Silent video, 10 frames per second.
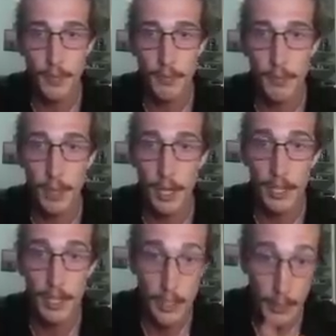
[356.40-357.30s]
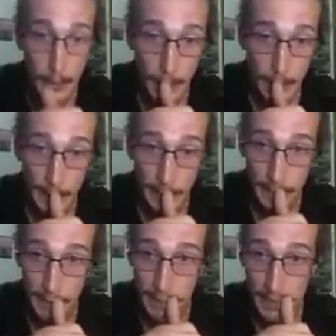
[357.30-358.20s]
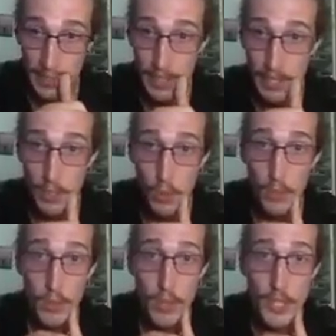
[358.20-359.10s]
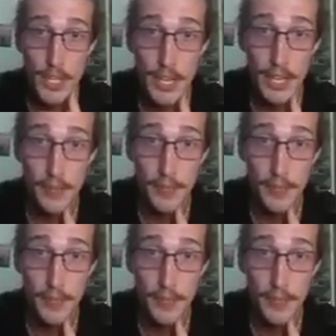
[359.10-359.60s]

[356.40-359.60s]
But you work with what you get.